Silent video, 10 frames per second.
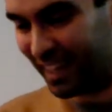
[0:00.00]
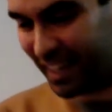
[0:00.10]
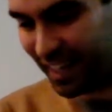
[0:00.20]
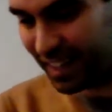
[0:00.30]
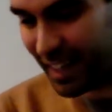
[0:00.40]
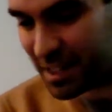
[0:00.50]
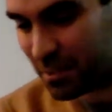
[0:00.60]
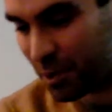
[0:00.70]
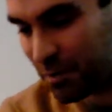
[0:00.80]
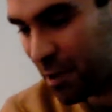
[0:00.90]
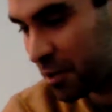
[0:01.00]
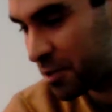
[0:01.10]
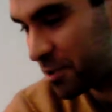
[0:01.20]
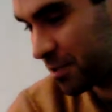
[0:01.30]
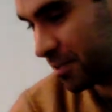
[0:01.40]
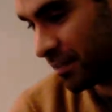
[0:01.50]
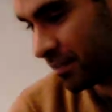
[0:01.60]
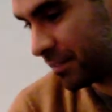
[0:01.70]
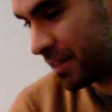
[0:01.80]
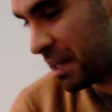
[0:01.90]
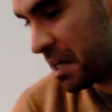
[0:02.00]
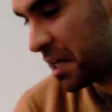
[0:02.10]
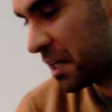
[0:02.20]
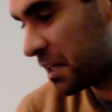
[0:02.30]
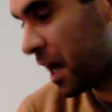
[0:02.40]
And that's pretty much it.